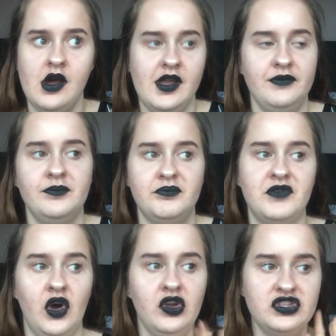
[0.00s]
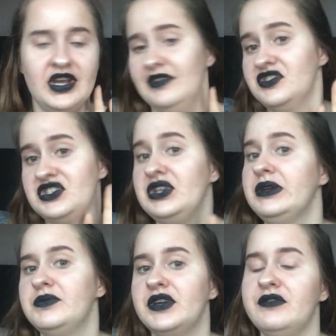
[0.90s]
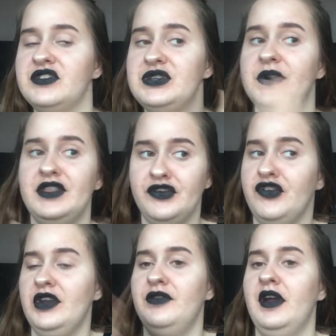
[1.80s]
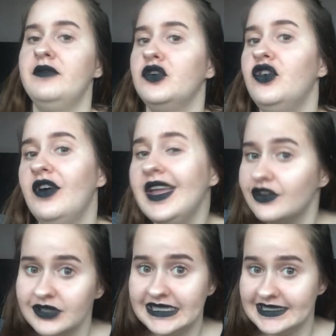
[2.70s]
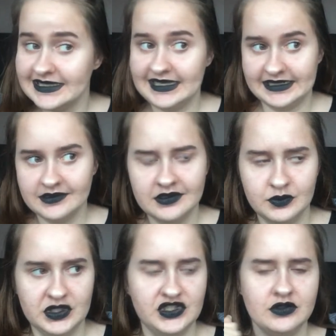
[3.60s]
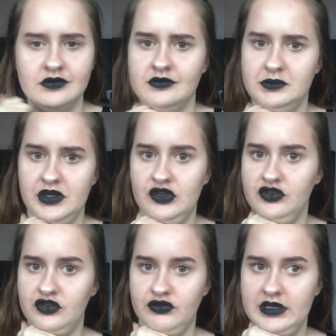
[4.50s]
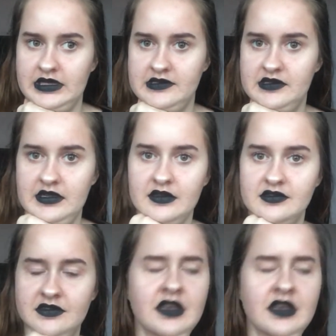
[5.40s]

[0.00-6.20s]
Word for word: I've got a chance to improve to either a grade five or a grade six, which, oh my god, a grade six,